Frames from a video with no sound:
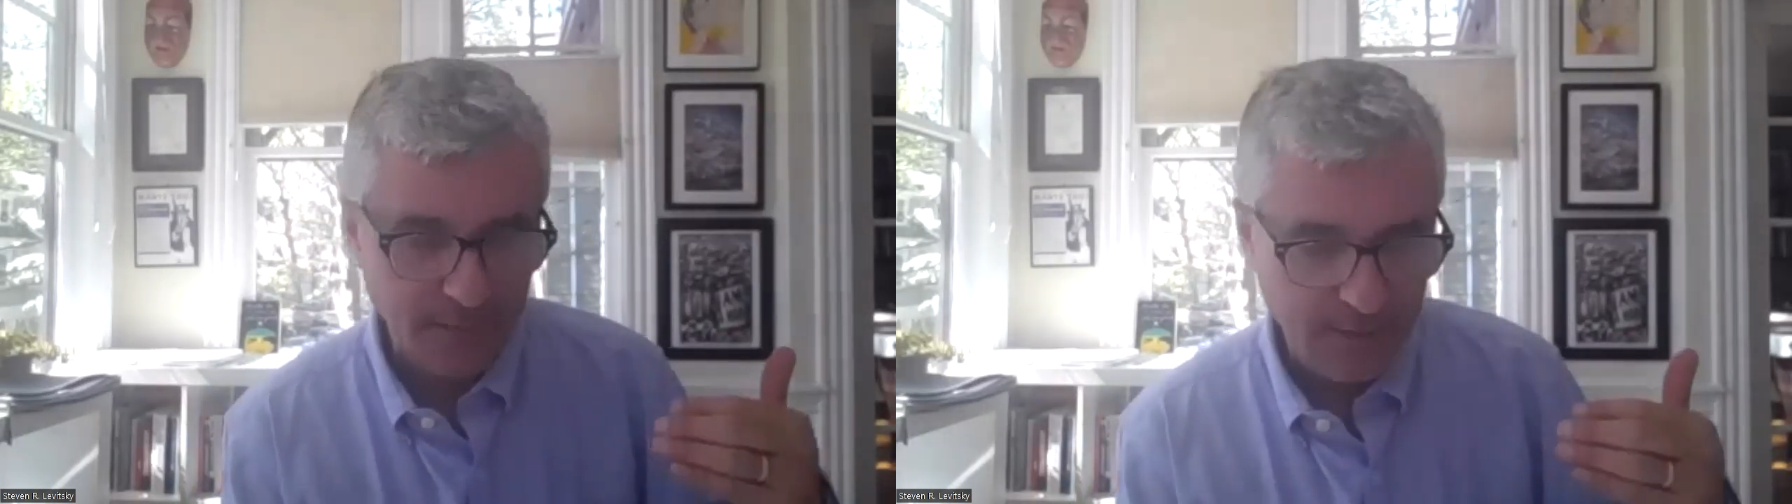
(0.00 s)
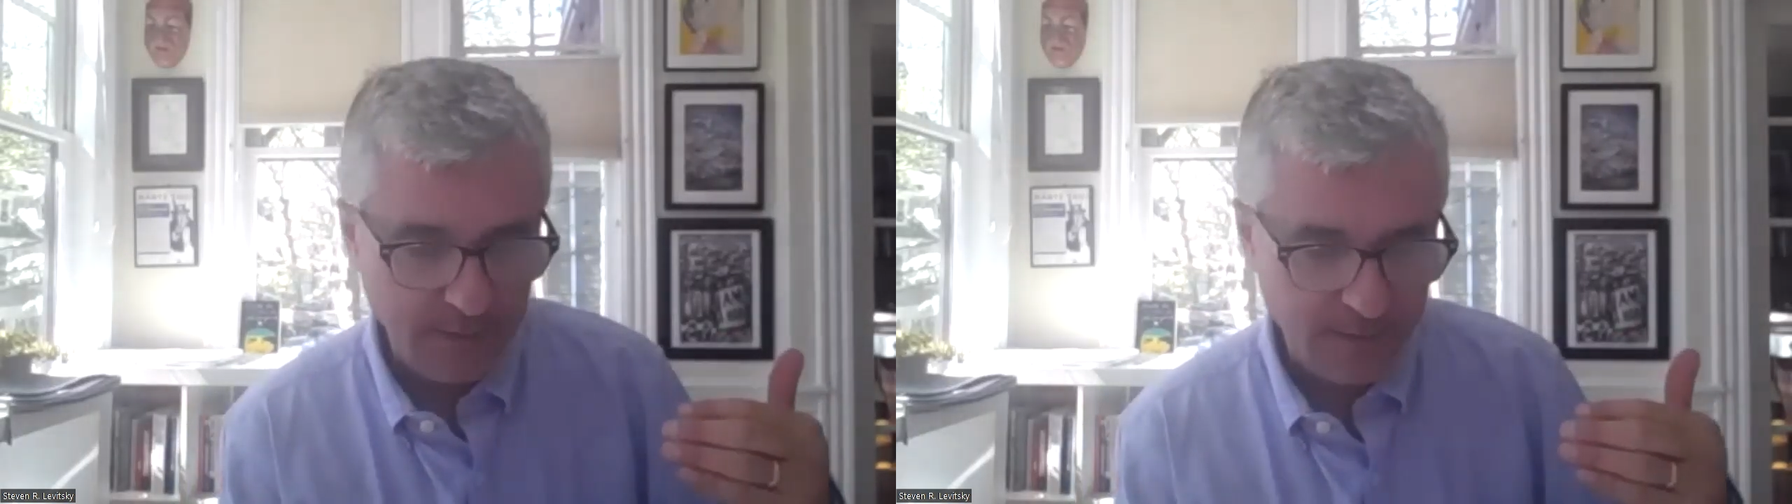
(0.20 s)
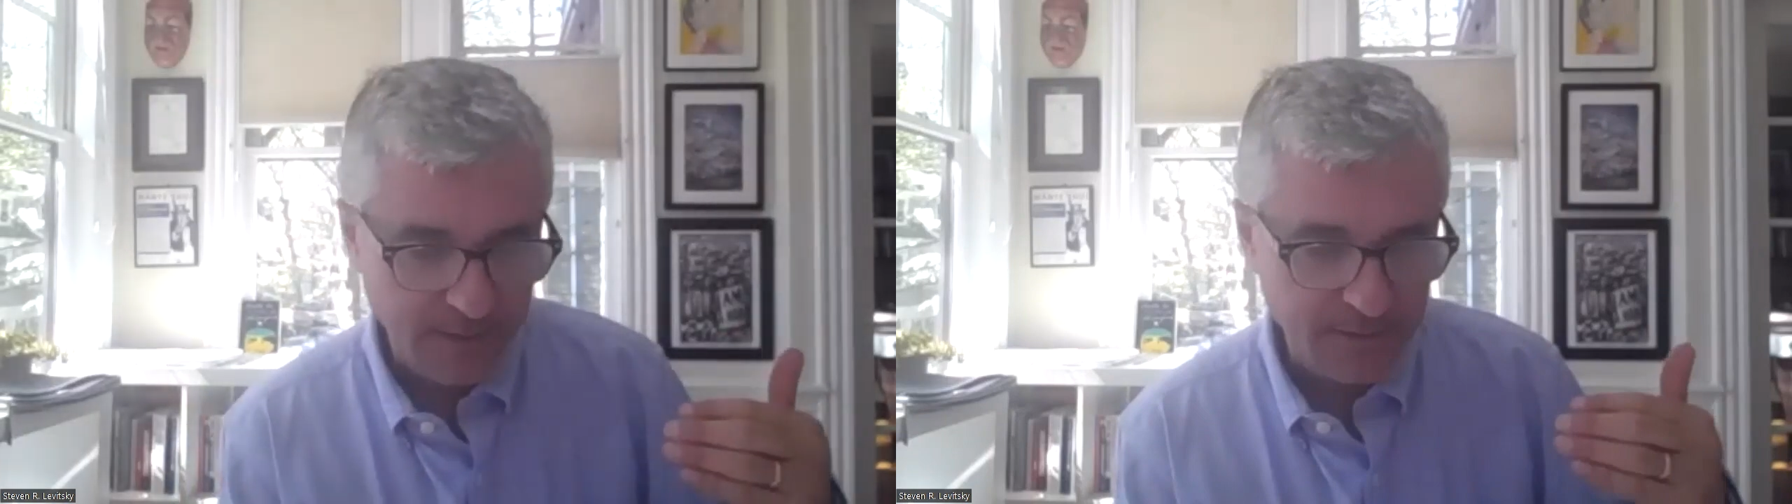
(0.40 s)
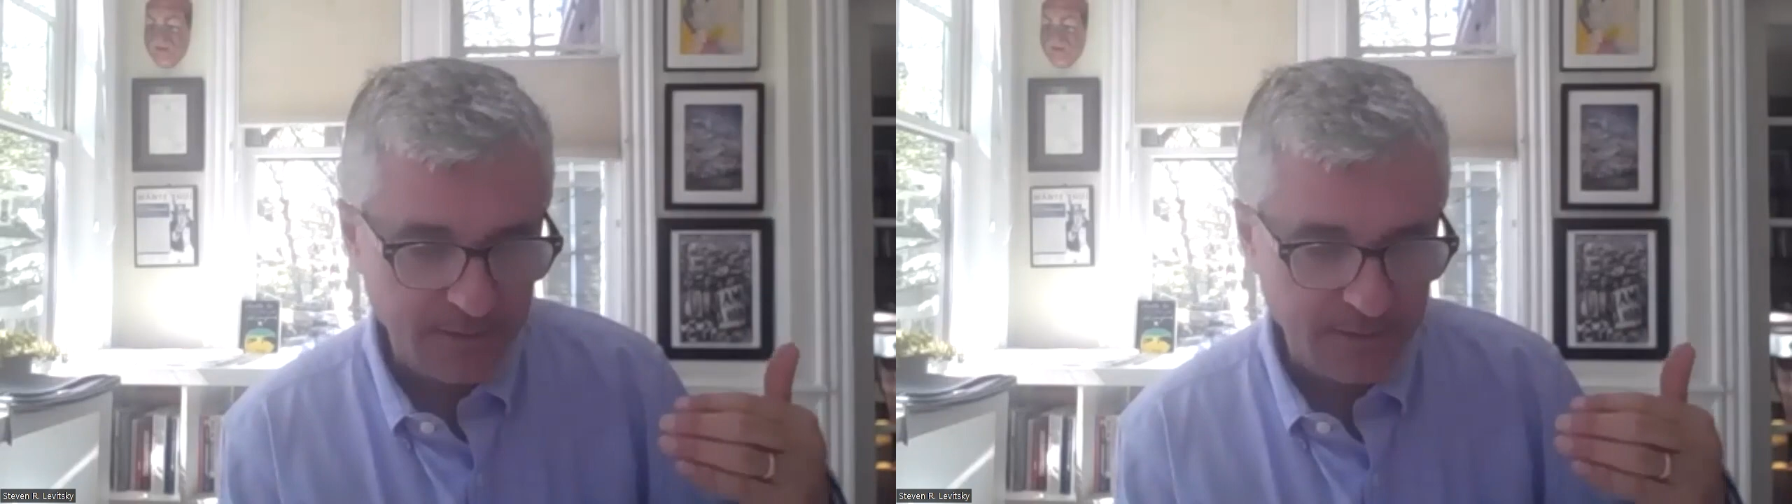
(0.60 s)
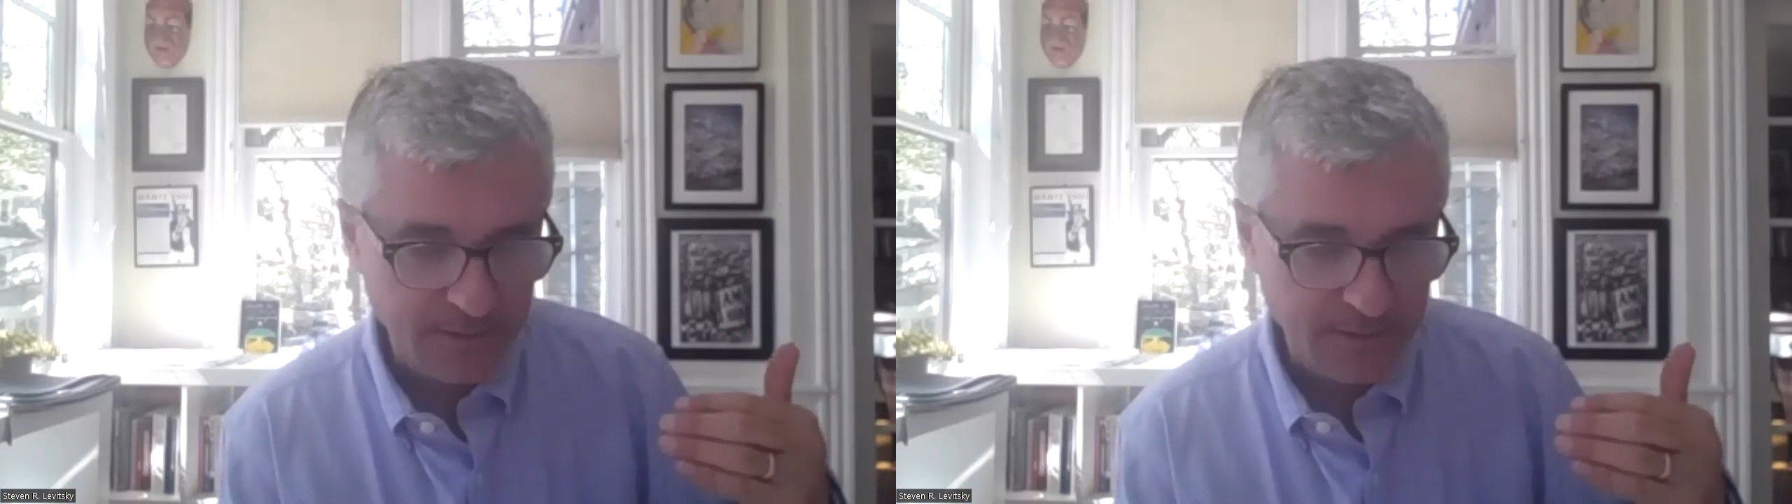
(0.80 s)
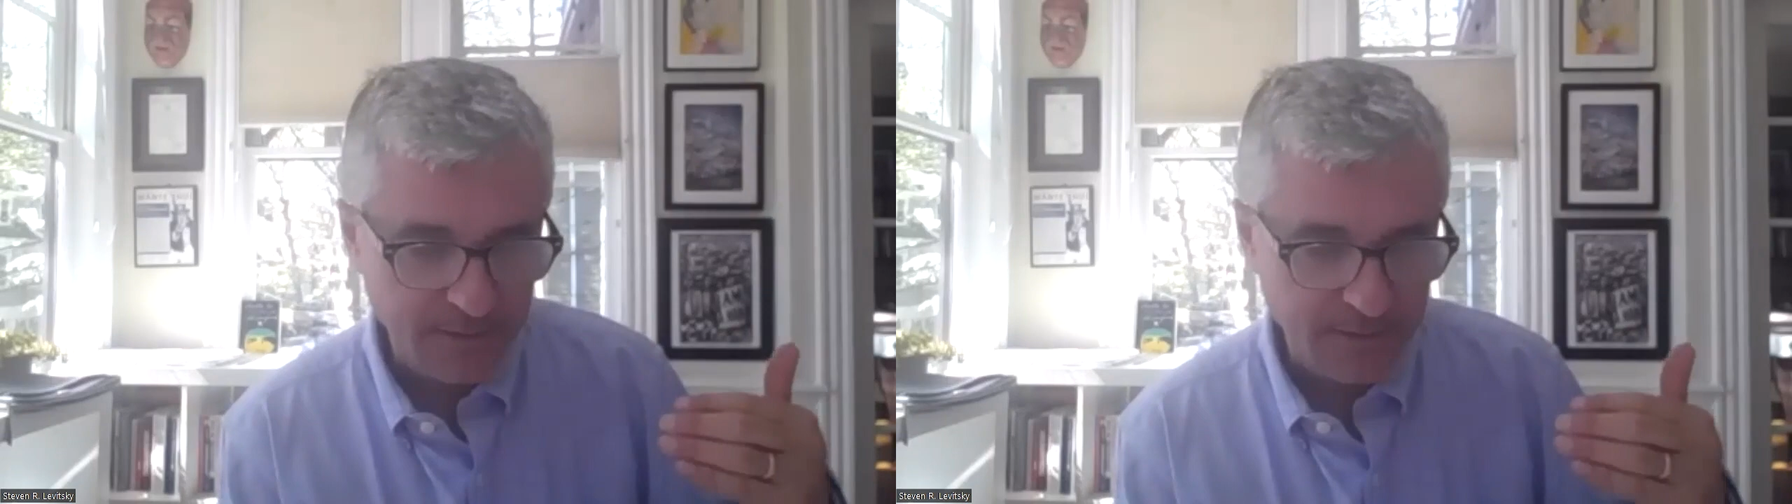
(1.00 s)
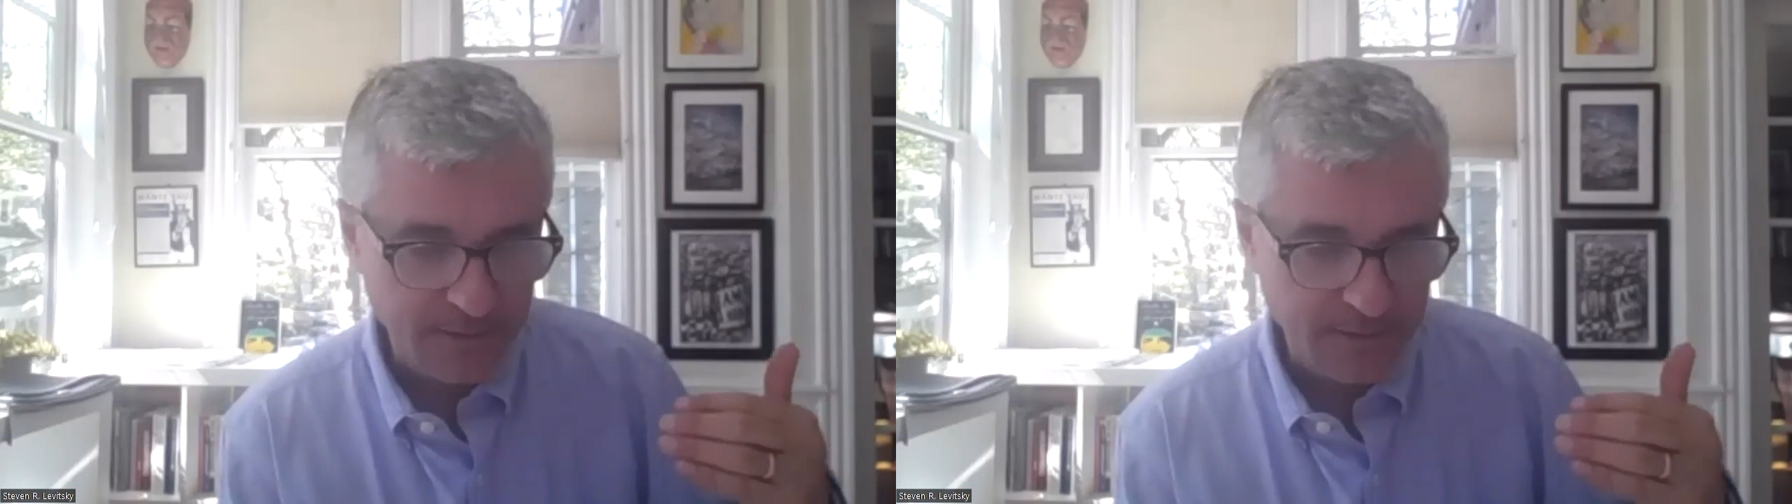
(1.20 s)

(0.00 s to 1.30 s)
for the constitutional